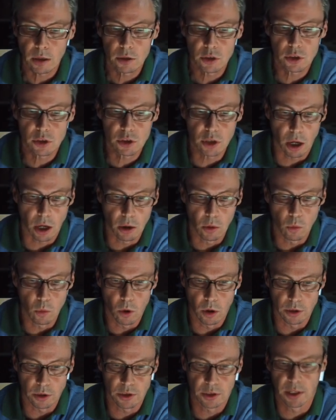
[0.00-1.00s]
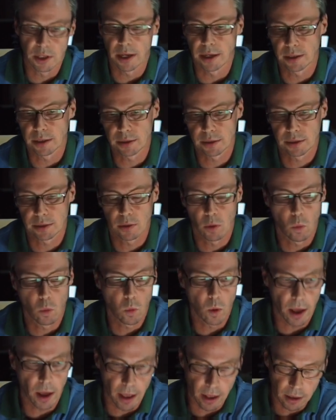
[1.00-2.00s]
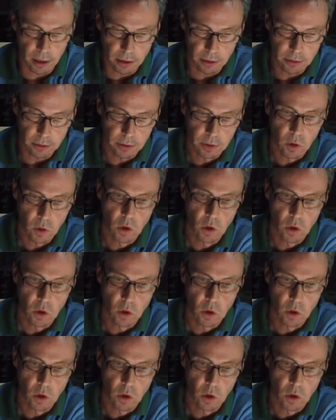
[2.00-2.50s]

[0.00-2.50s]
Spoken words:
So what's next? Well,